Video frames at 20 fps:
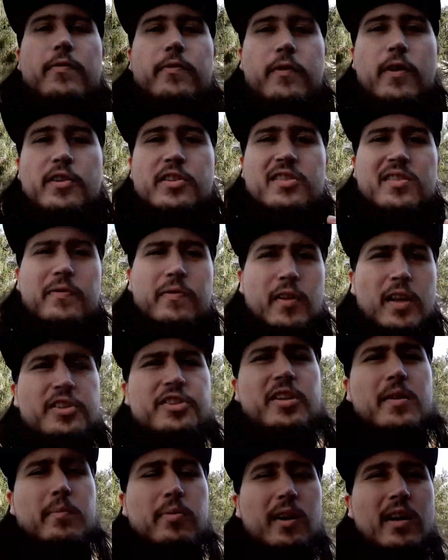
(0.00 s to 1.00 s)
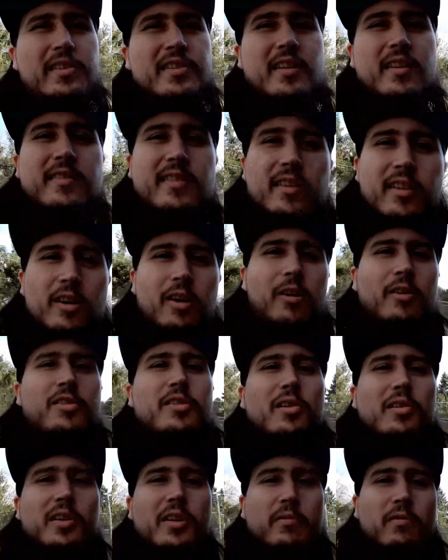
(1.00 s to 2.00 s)
first flushing process, and the car's
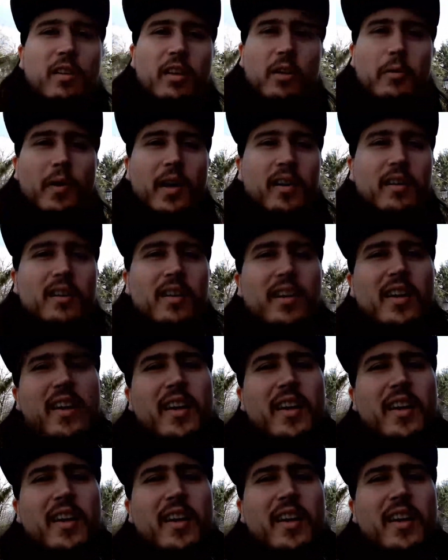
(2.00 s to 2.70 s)
holding really well.